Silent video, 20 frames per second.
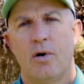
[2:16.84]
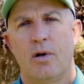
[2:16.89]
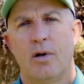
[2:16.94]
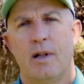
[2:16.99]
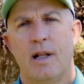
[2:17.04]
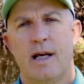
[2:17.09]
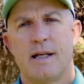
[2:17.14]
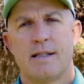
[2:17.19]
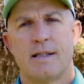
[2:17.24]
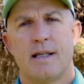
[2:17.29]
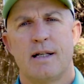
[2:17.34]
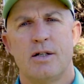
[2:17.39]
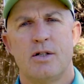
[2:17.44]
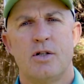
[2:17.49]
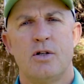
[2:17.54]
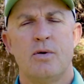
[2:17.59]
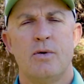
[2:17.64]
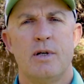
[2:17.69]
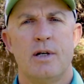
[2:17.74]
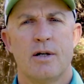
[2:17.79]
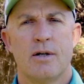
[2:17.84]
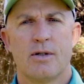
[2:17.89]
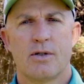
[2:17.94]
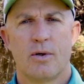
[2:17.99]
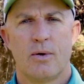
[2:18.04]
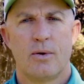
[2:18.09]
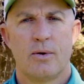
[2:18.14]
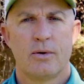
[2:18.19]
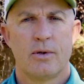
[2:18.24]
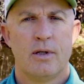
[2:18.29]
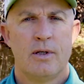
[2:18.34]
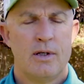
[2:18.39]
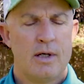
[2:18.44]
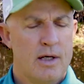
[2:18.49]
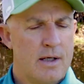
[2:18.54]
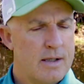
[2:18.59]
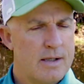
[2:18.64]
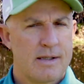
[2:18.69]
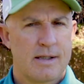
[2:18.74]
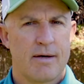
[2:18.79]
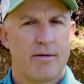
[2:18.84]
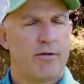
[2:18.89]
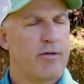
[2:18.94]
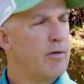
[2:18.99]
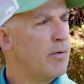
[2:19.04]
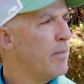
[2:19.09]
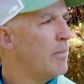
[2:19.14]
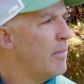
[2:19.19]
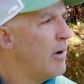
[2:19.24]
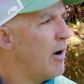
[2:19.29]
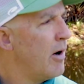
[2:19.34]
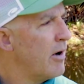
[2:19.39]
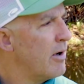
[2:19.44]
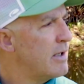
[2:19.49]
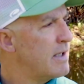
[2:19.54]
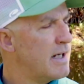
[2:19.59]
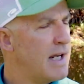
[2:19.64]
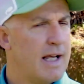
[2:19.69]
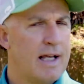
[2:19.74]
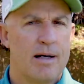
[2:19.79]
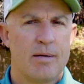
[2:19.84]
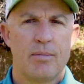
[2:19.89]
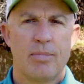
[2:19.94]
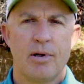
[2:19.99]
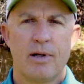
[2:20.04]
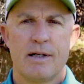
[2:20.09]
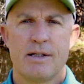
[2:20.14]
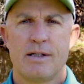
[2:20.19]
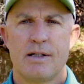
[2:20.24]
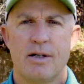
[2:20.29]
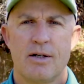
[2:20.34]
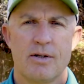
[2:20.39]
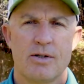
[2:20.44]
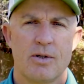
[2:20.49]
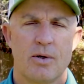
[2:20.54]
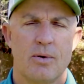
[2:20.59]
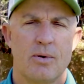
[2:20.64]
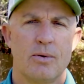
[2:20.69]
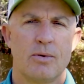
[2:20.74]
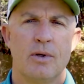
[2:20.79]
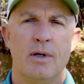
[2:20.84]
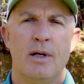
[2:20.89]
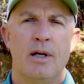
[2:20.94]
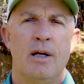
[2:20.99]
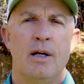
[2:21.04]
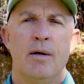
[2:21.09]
less than 2 years old. Some of them are 10 plus years old.